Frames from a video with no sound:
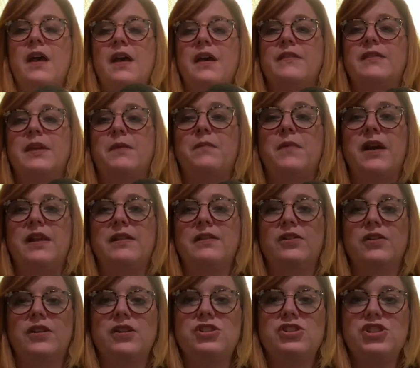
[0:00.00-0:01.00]
They might
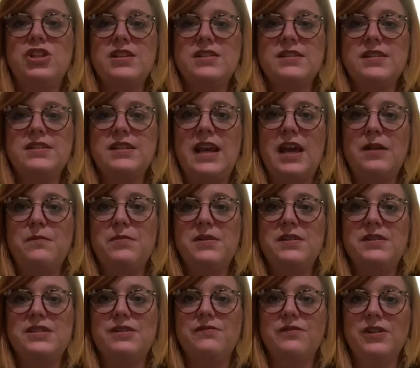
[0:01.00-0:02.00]
look just a tad
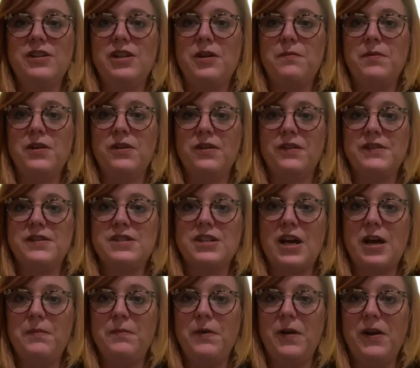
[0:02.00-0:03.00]
bit different up here on the
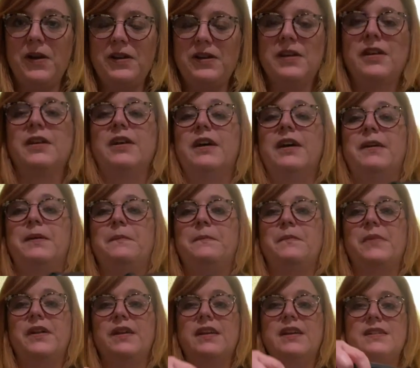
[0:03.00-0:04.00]
top part,
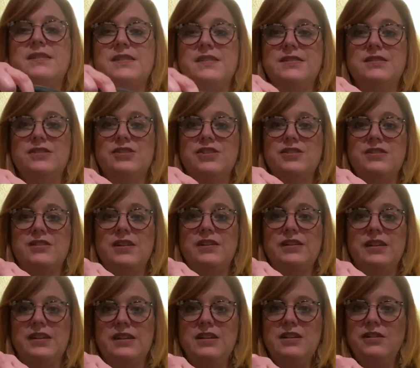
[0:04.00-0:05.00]
but it is just a
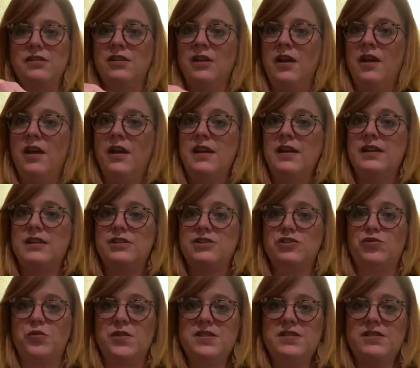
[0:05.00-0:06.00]
lid. It
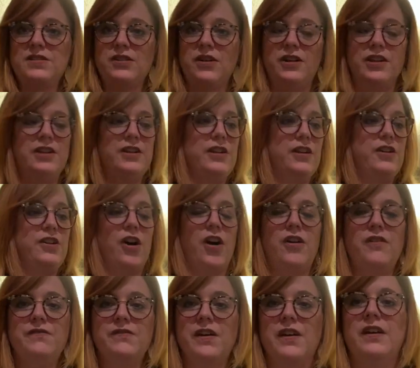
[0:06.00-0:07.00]
twists on and
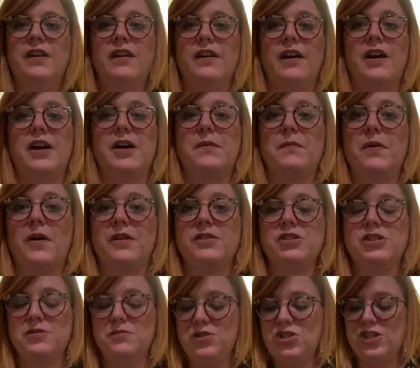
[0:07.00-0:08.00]
off
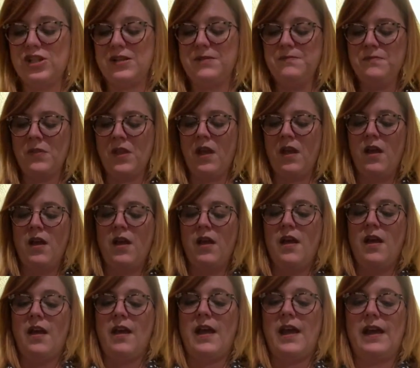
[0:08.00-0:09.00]
onto your machine.
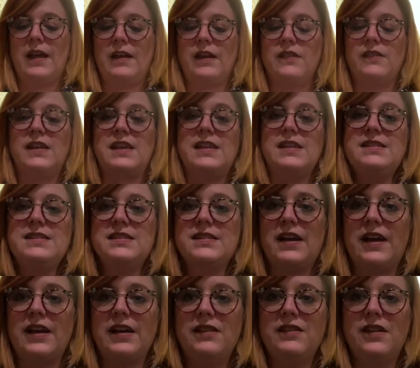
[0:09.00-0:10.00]
And the
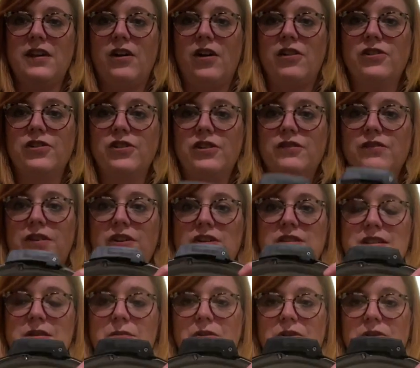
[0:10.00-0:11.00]
inside, they all look very
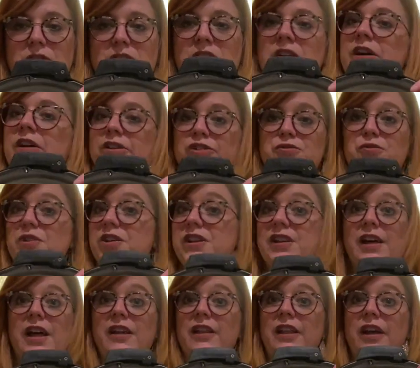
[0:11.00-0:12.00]
similar. There's really
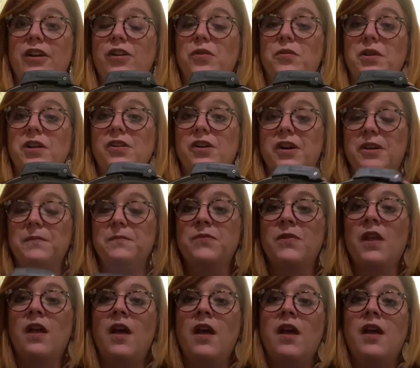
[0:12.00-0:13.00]
not a lot going on.
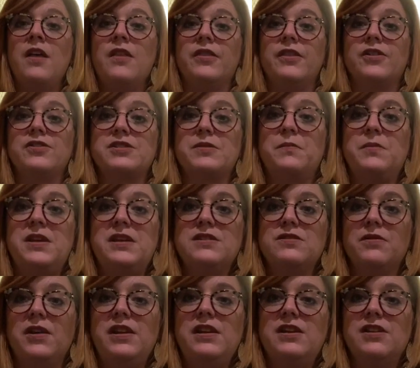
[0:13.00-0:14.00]
There's a piece
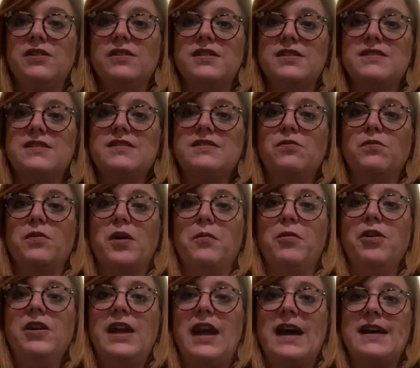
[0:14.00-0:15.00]
right here. This is a
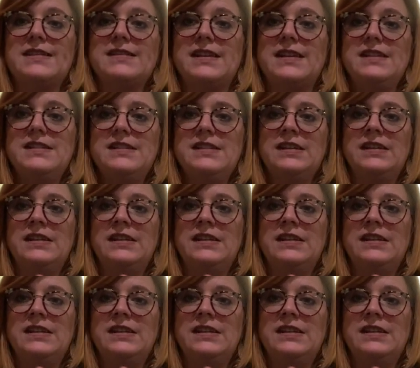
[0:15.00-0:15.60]
rubber gasket.